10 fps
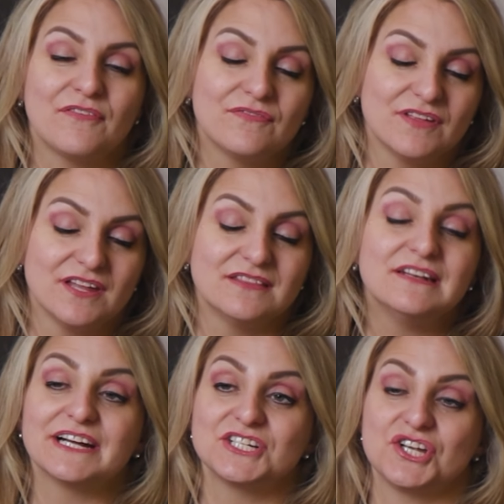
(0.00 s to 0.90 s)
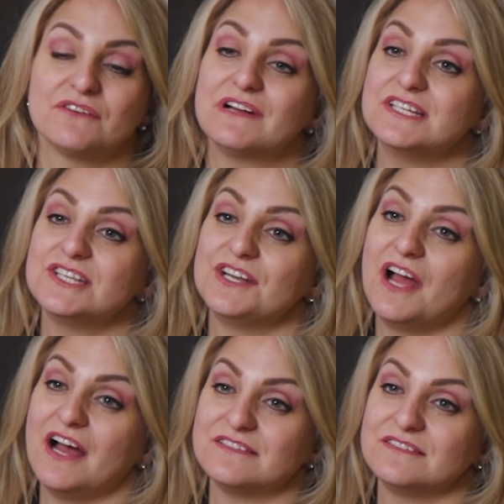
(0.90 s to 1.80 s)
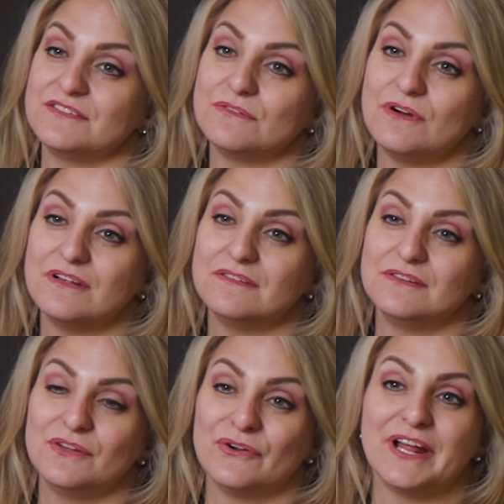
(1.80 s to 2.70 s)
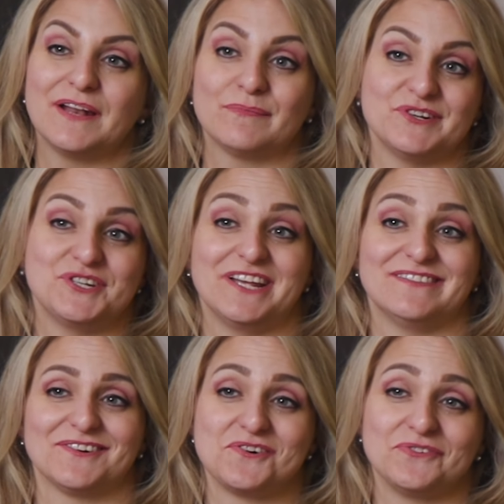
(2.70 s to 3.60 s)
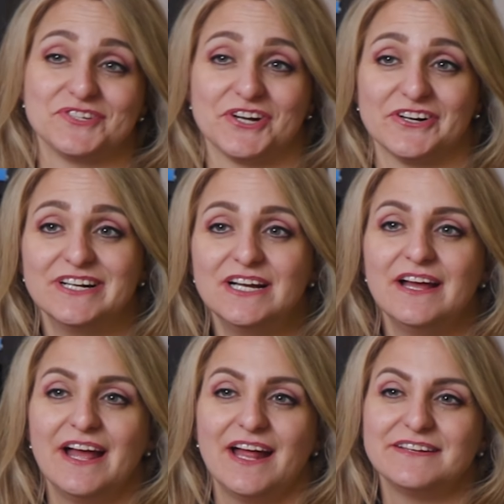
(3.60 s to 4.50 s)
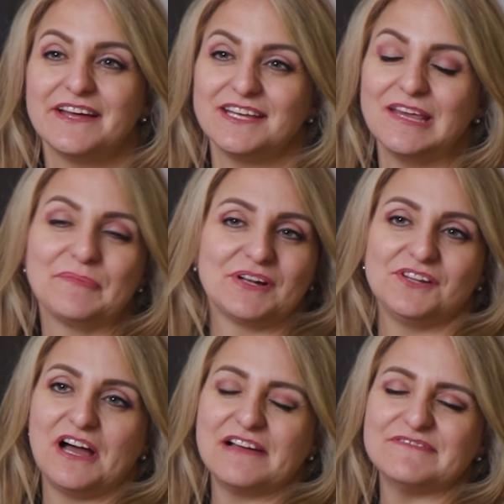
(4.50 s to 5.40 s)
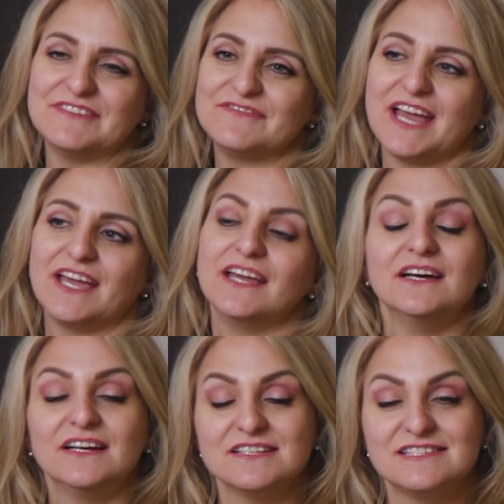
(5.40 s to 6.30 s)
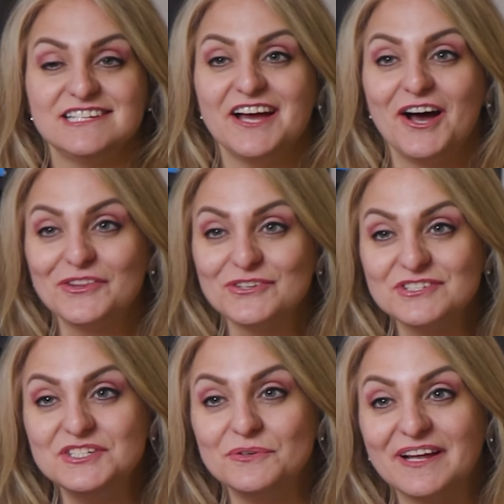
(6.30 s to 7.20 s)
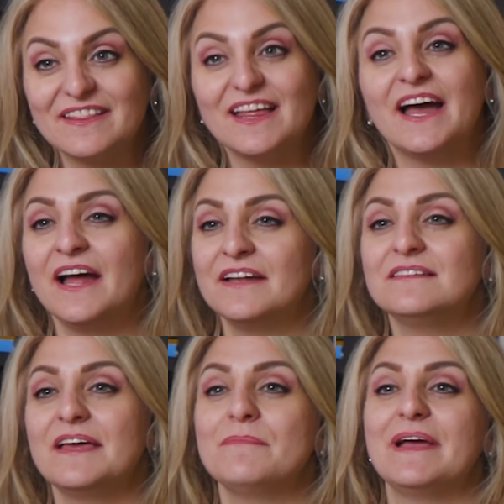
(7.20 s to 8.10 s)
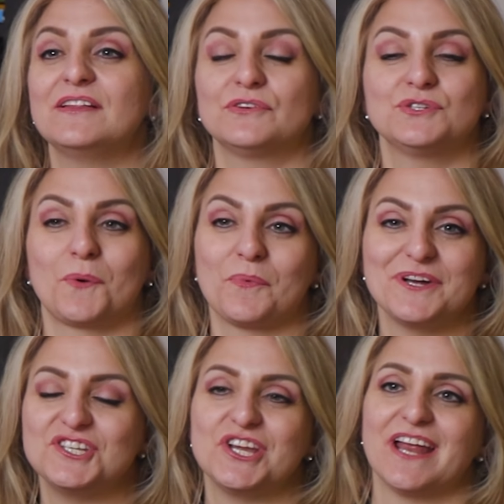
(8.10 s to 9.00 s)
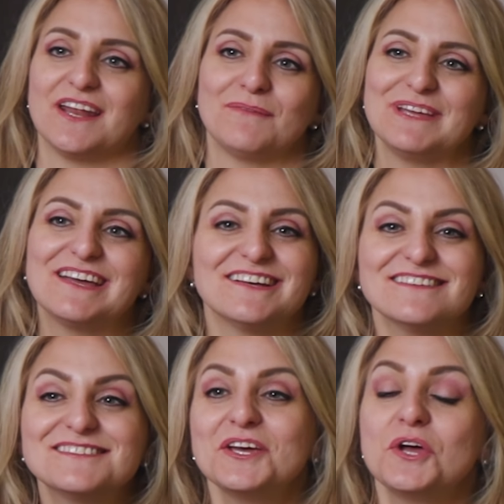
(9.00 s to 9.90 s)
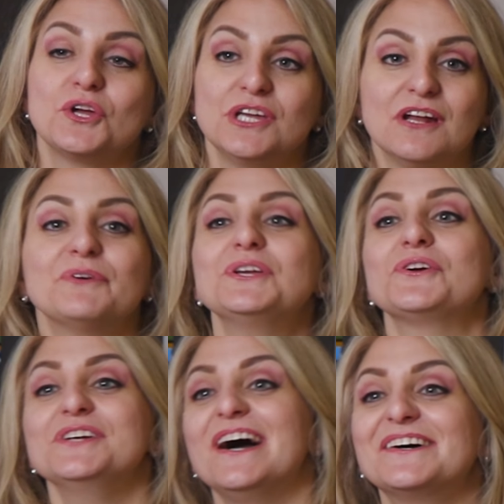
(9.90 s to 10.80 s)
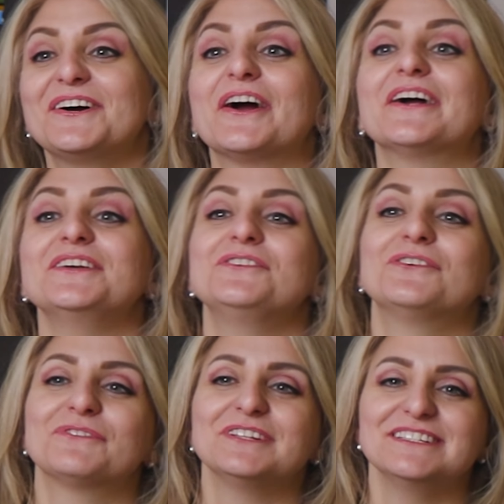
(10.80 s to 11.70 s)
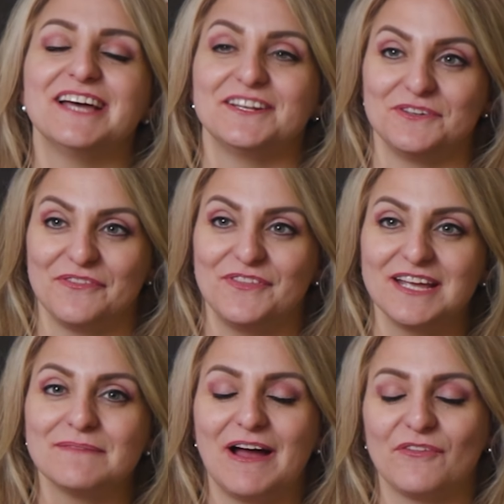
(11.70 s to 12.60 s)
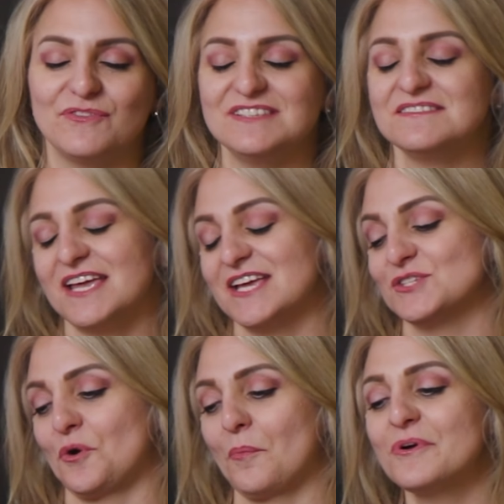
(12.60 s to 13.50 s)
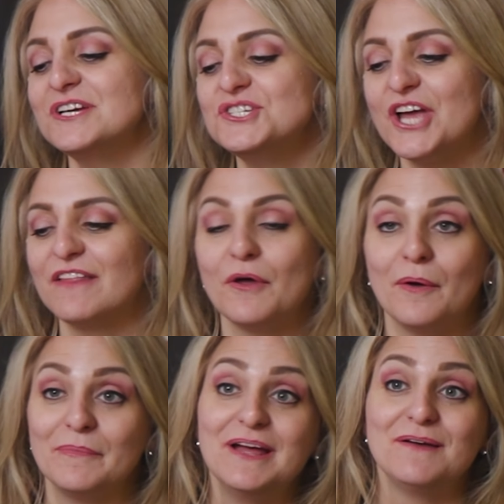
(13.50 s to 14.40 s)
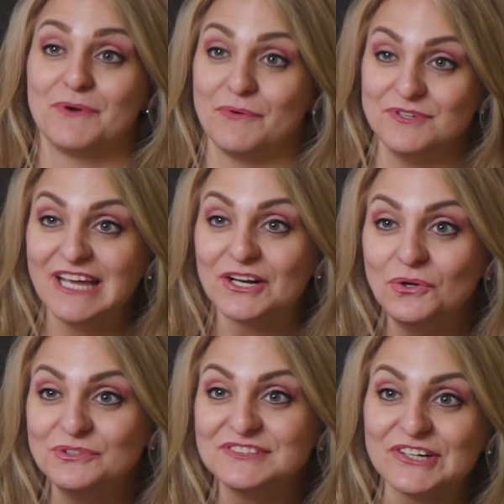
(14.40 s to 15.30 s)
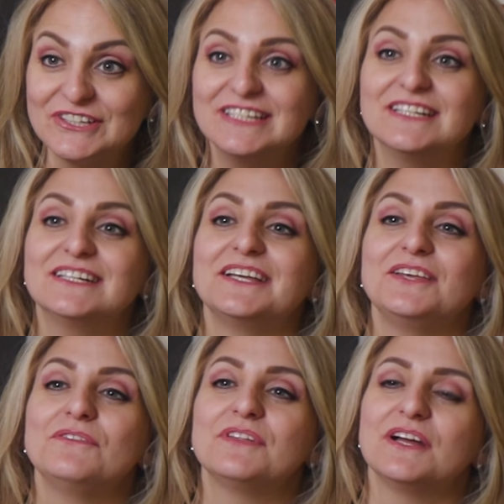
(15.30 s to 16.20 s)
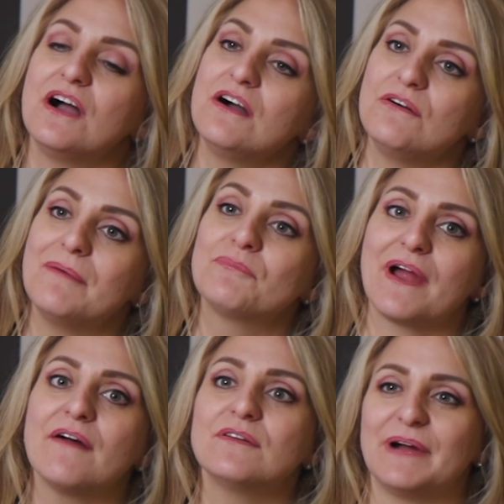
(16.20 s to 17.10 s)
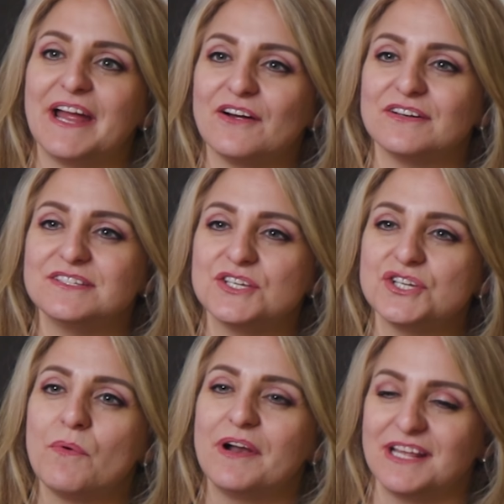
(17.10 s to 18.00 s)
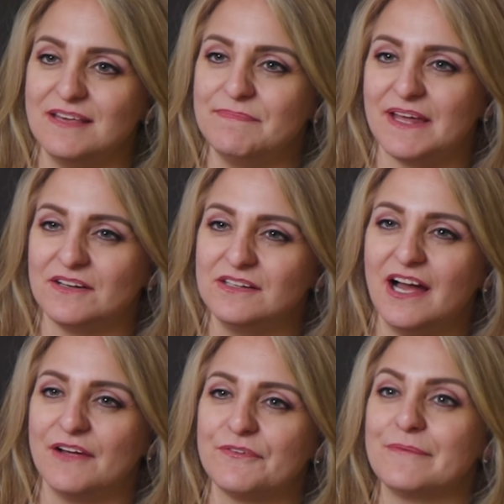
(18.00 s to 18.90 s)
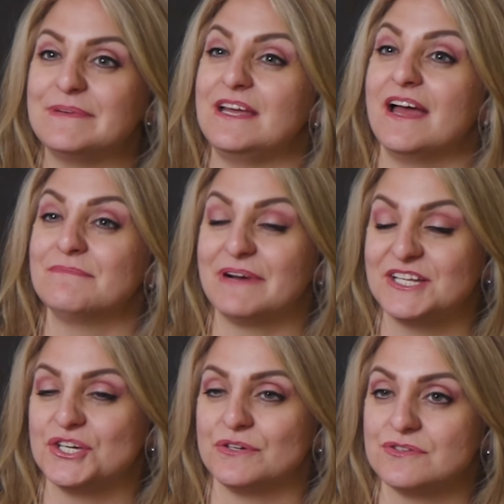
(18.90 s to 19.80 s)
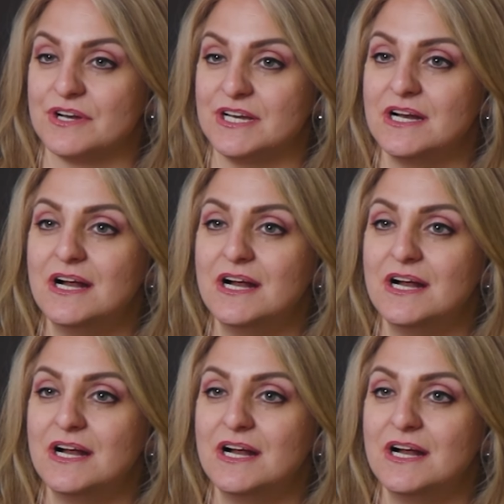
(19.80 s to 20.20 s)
feel like the next generation has to learn how to appreciate their culture and how to keep it alive. And if they see others doing that, they may learn to appreciate it, because when you're younger, you don't really tend to think about these things or appreciate them. But when you get older, you think, oh, I'm proud of my heritage. I want to keep that alive for me and my children.